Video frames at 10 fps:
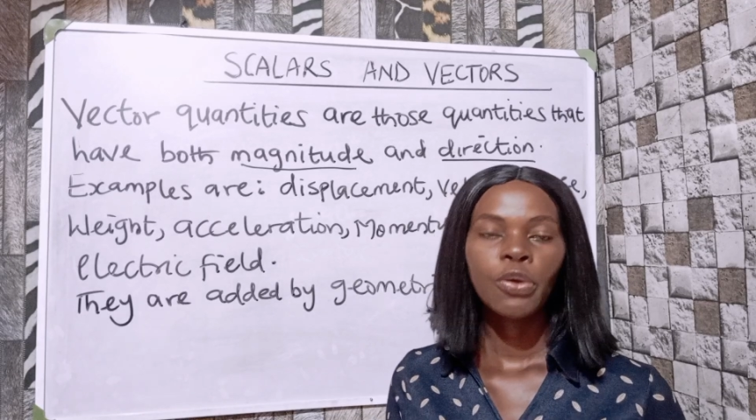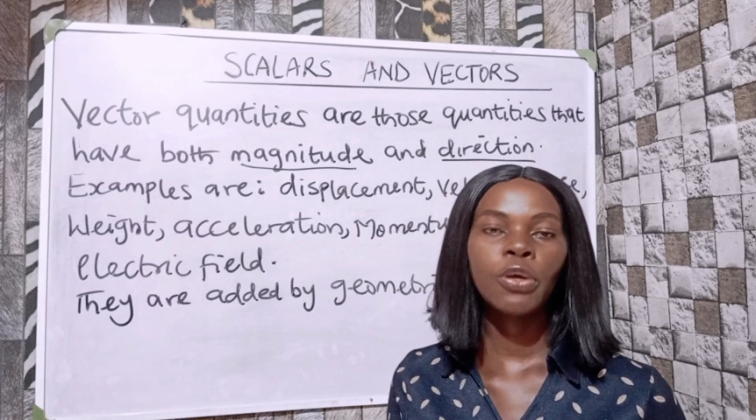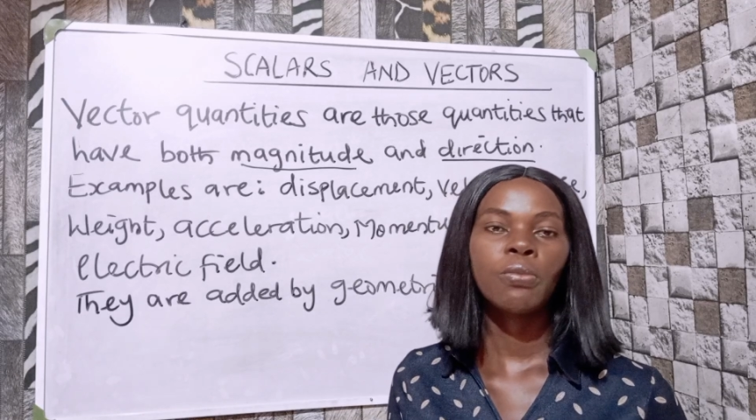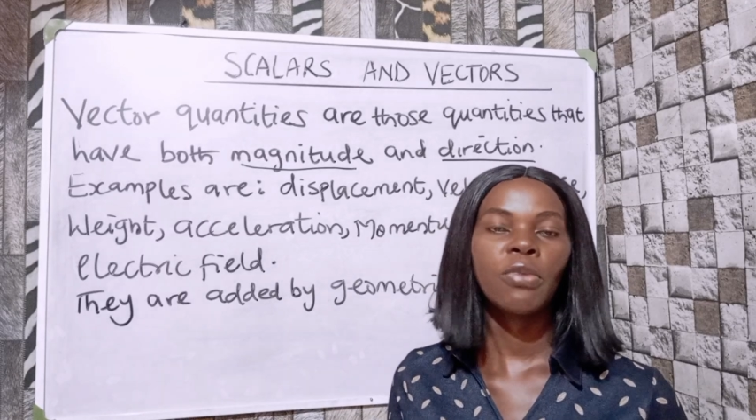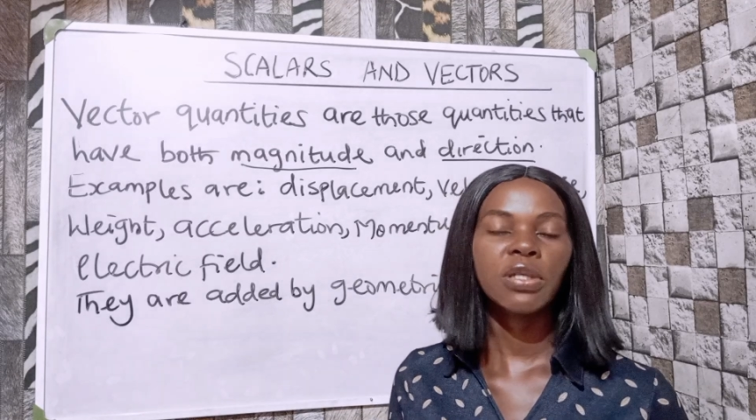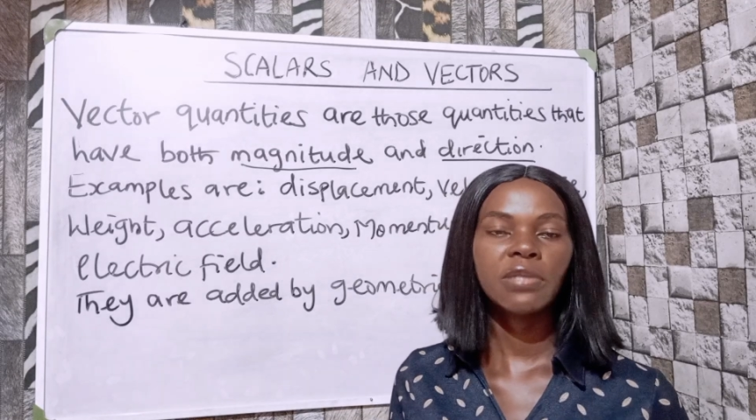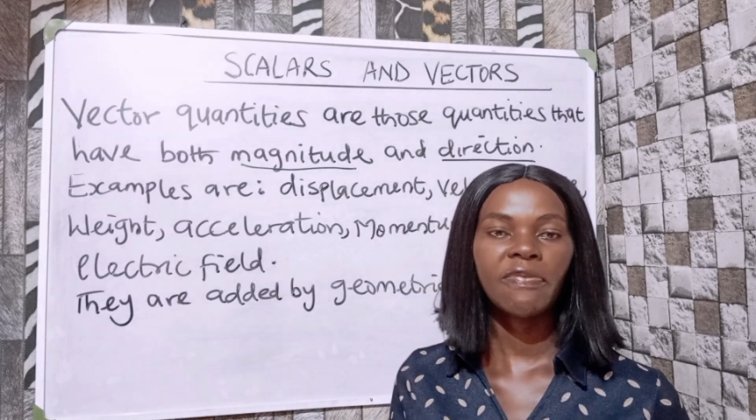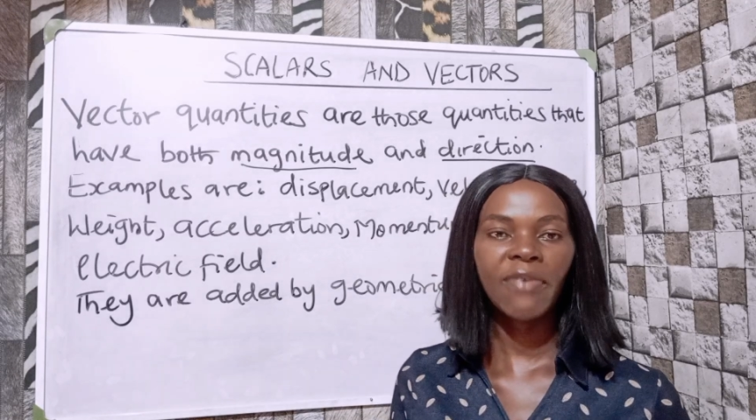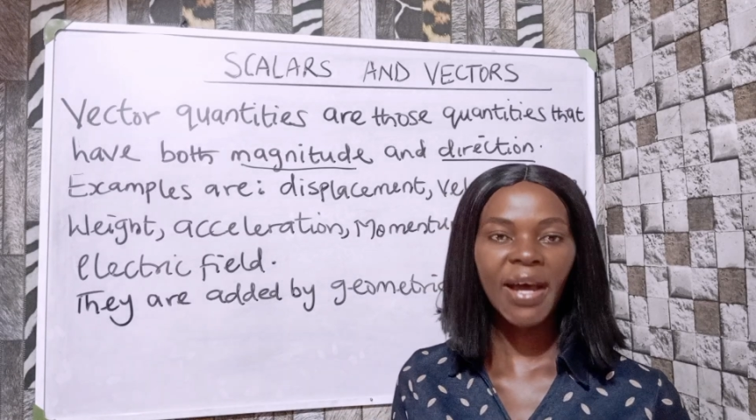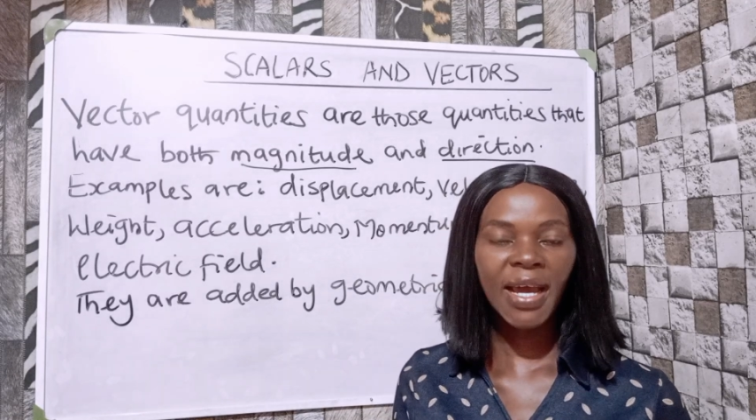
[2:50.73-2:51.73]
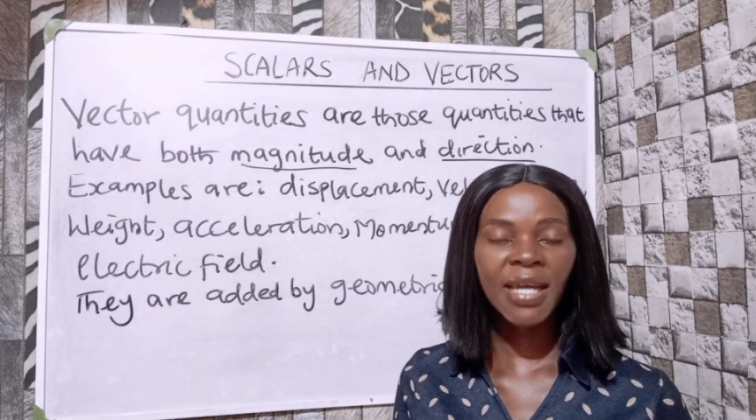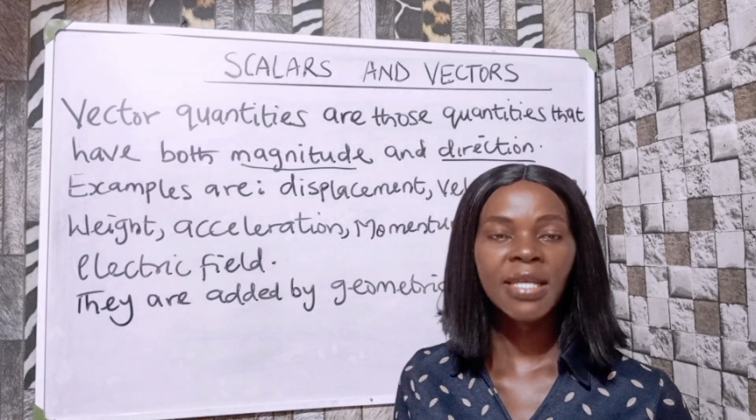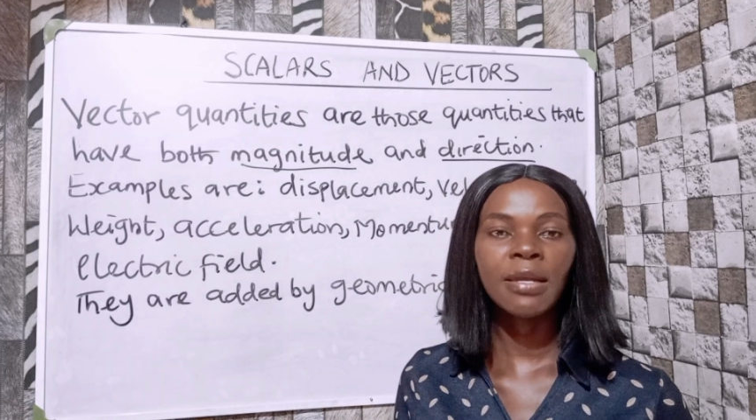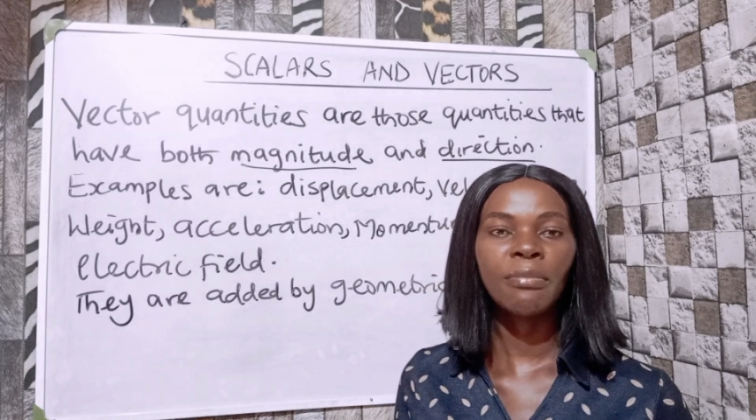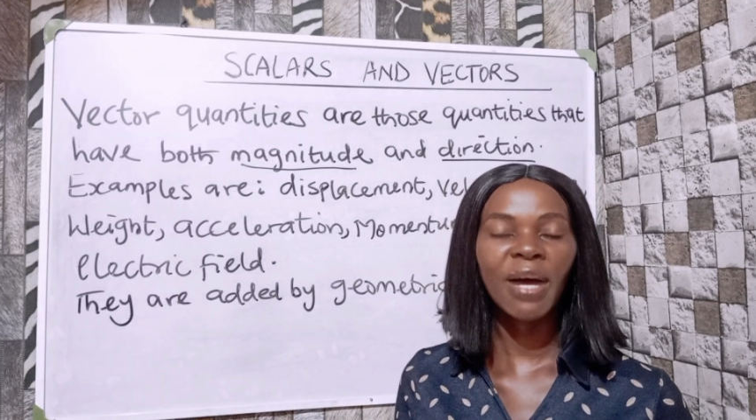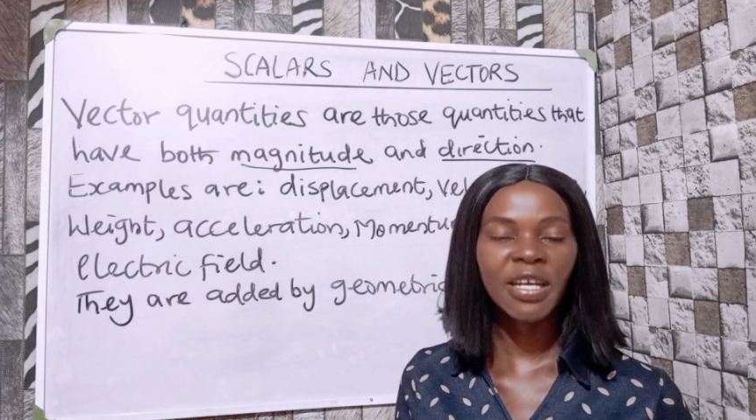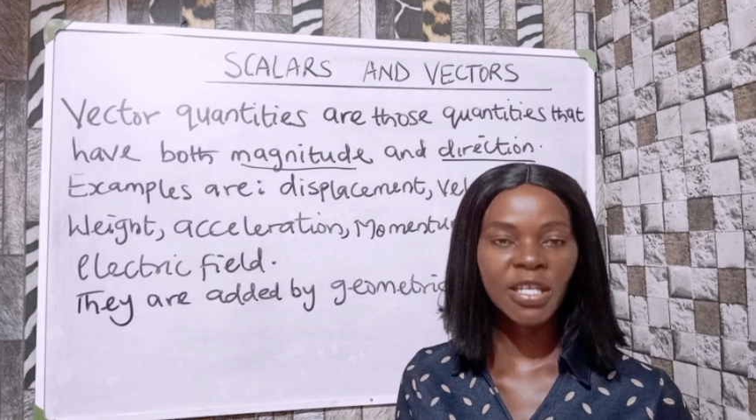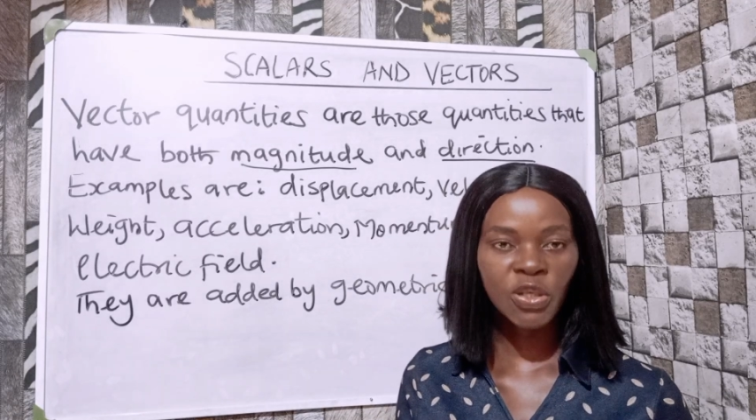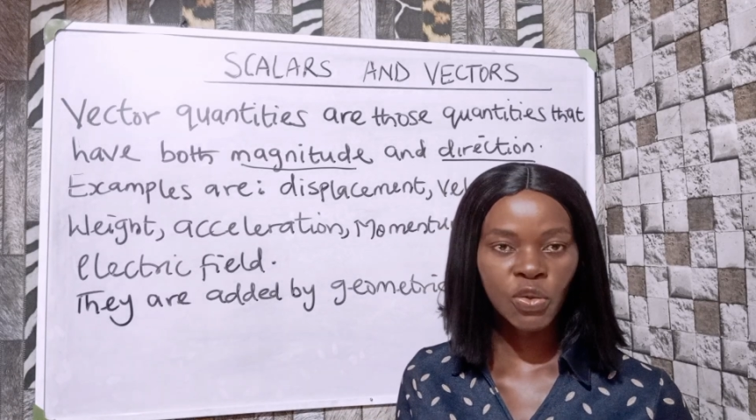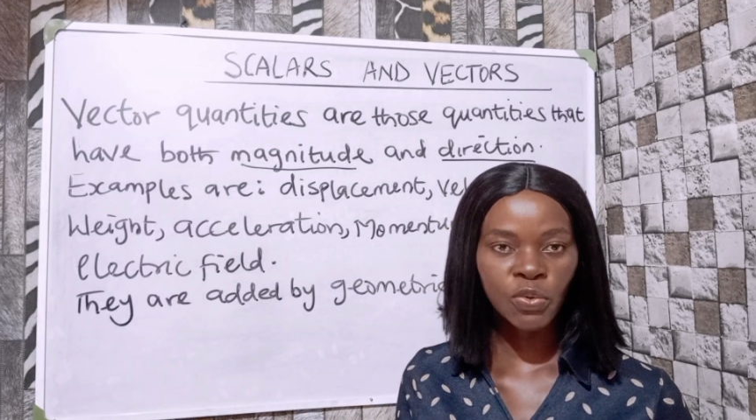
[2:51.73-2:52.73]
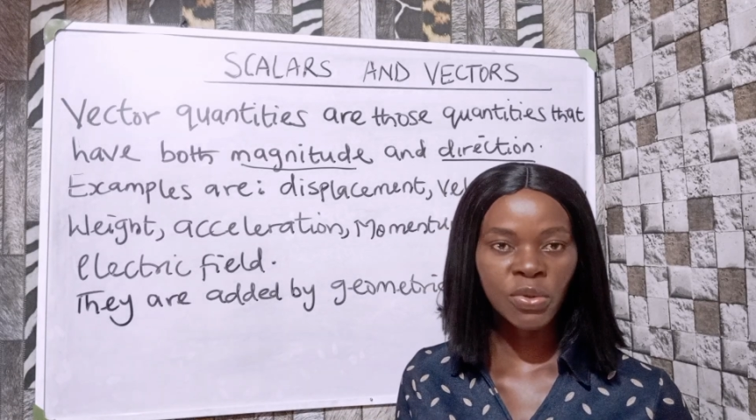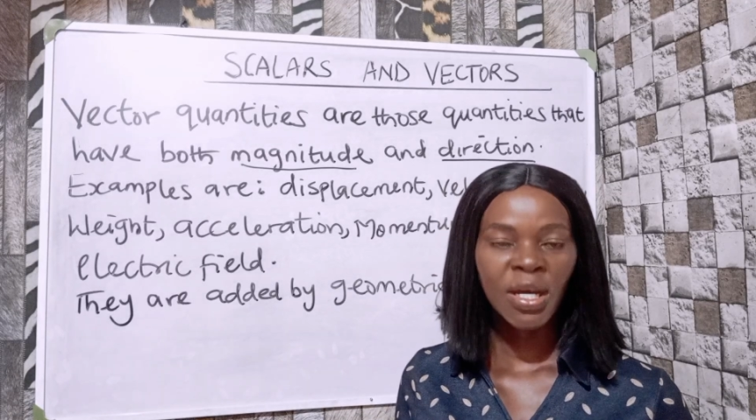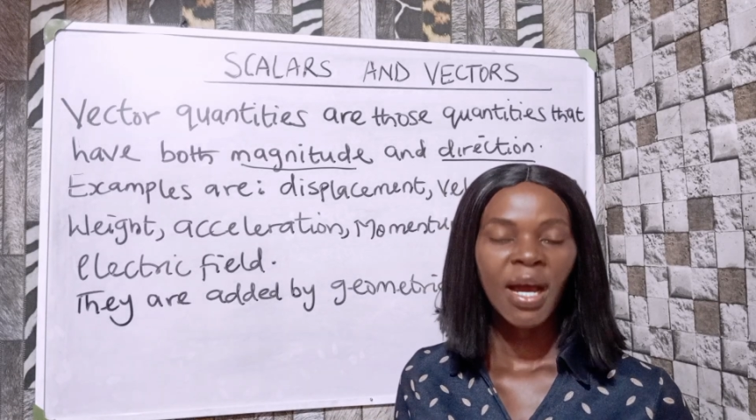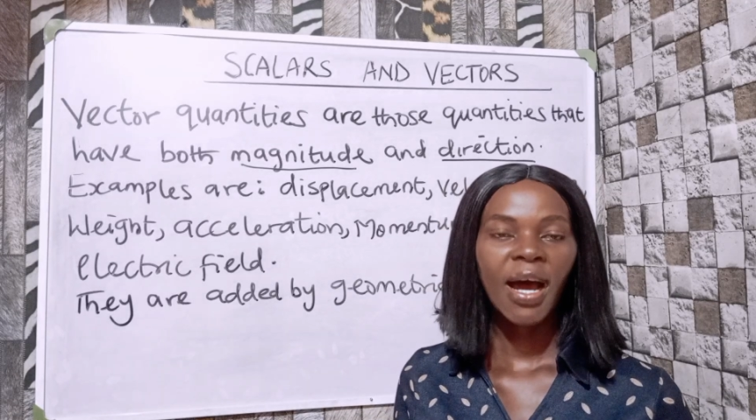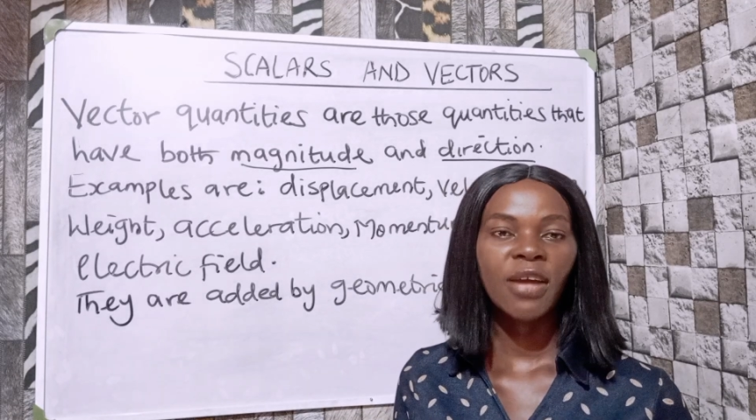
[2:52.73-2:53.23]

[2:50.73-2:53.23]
you must find the magnitude